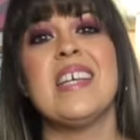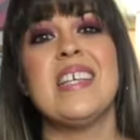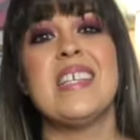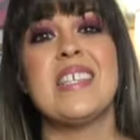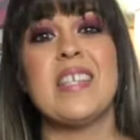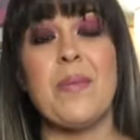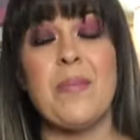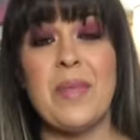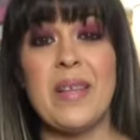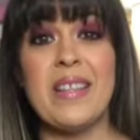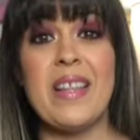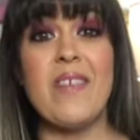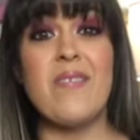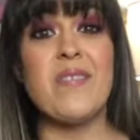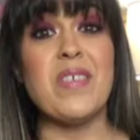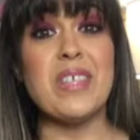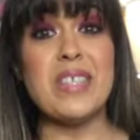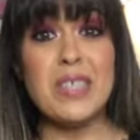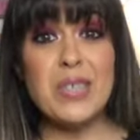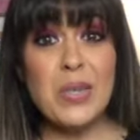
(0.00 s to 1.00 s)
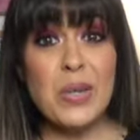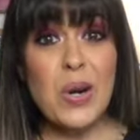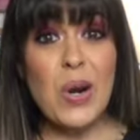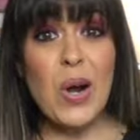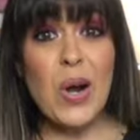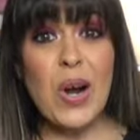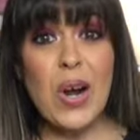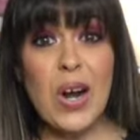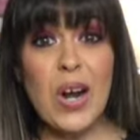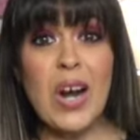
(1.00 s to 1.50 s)
Something that fits in a
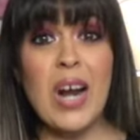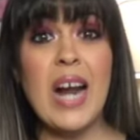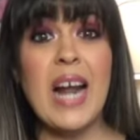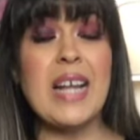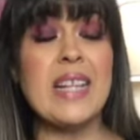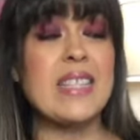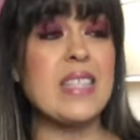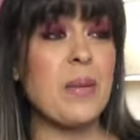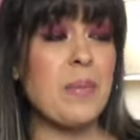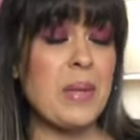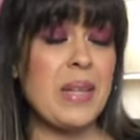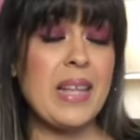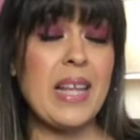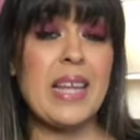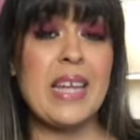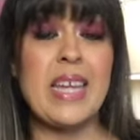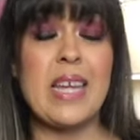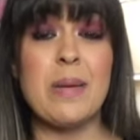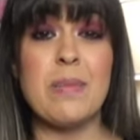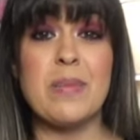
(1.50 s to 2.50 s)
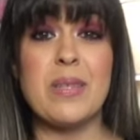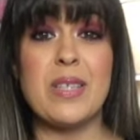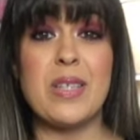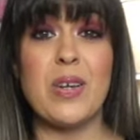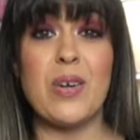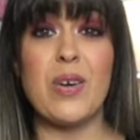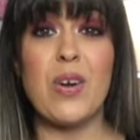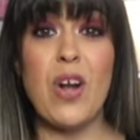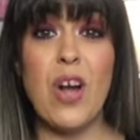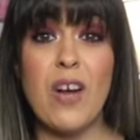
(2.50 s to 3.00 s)
car and something that keeps your
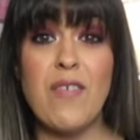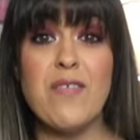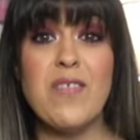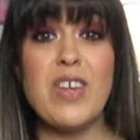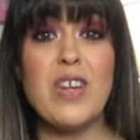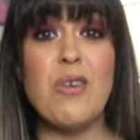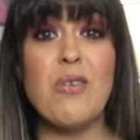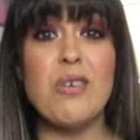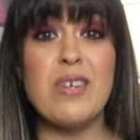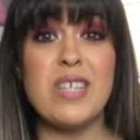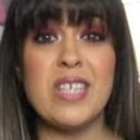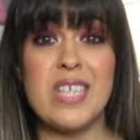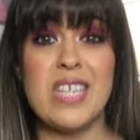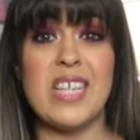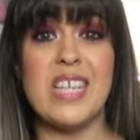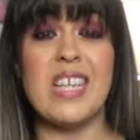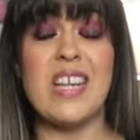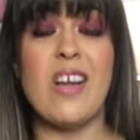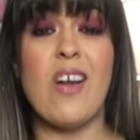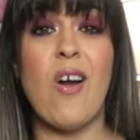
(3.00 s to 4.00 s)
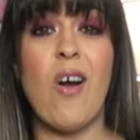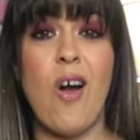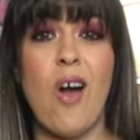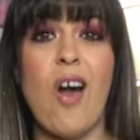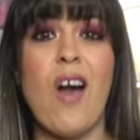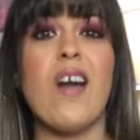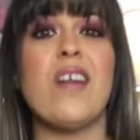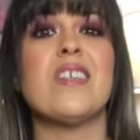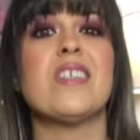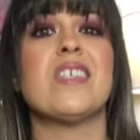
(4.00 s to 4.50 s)
coffee or tea
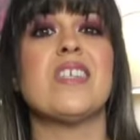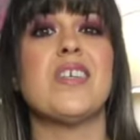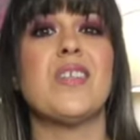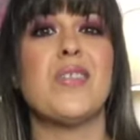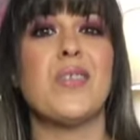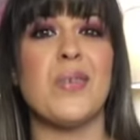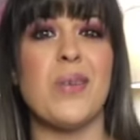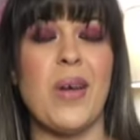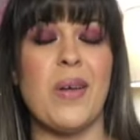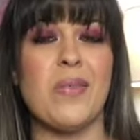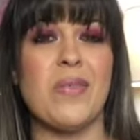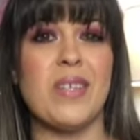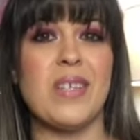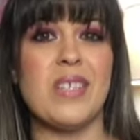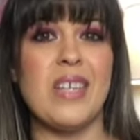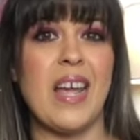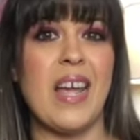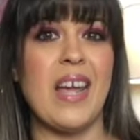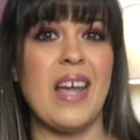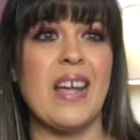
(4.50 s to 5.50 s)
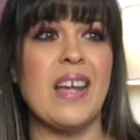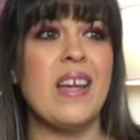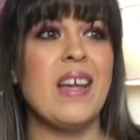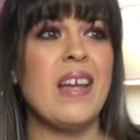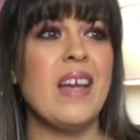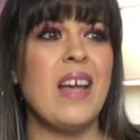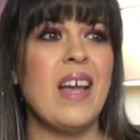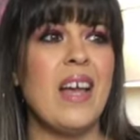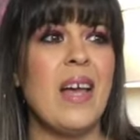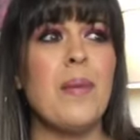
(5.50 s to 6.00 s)
hot throughout the day.
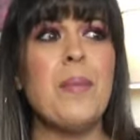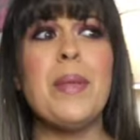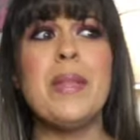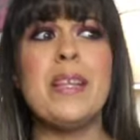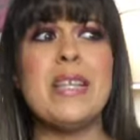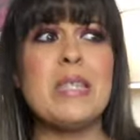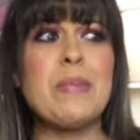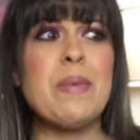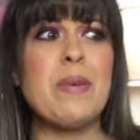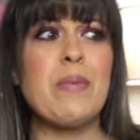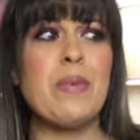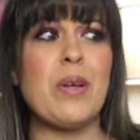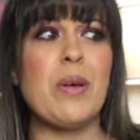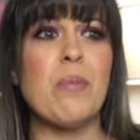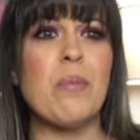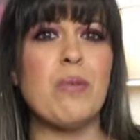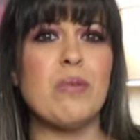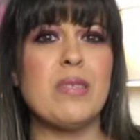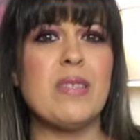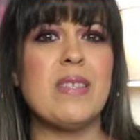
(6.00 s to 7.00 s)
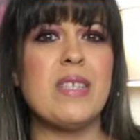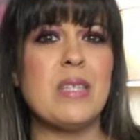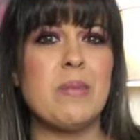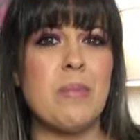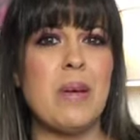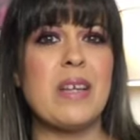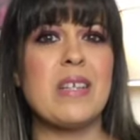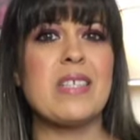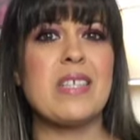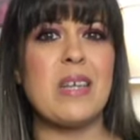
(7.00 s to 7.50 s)
And then let's be real, most of these
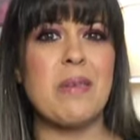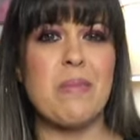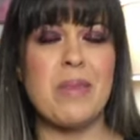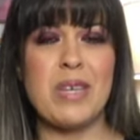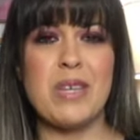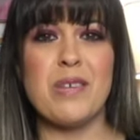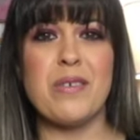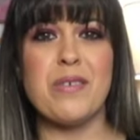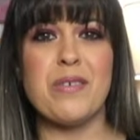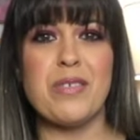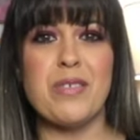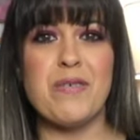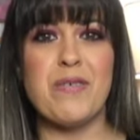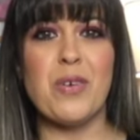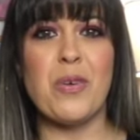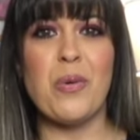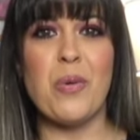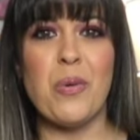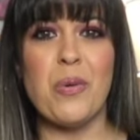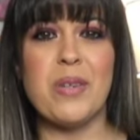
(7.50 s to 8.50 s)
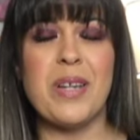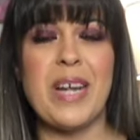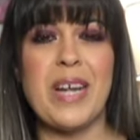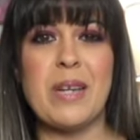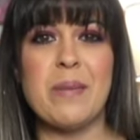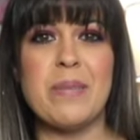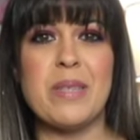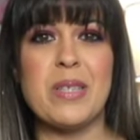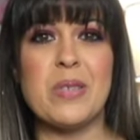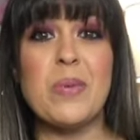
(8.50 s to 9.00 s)
mugs can be used for cold
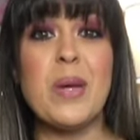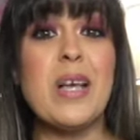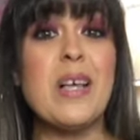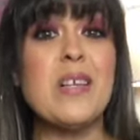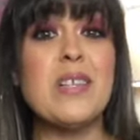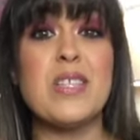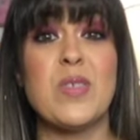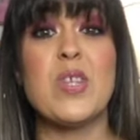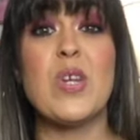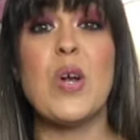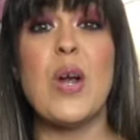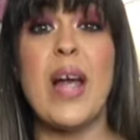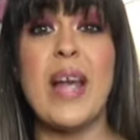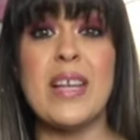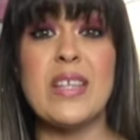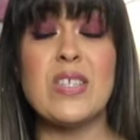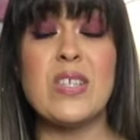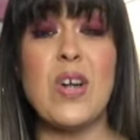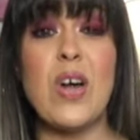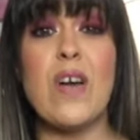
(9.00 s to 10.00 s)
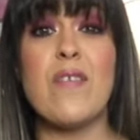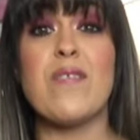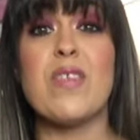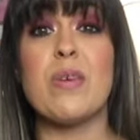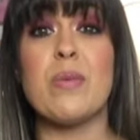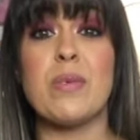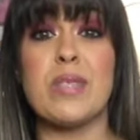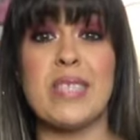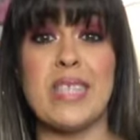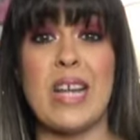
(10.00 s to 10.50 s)
items as well, so your iced coffee
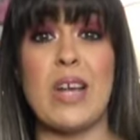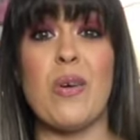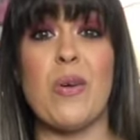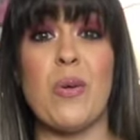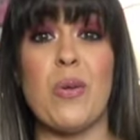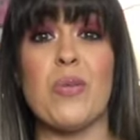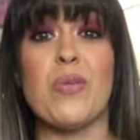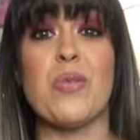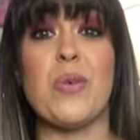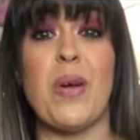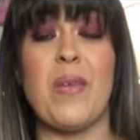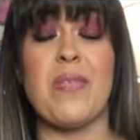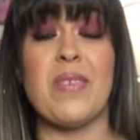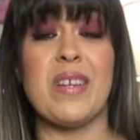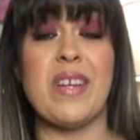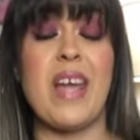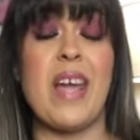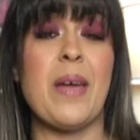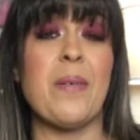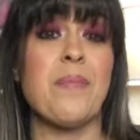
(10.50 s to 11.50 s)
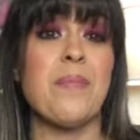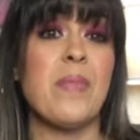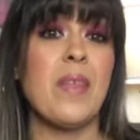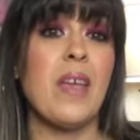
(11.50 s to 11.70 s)
will stay cold throughout the day.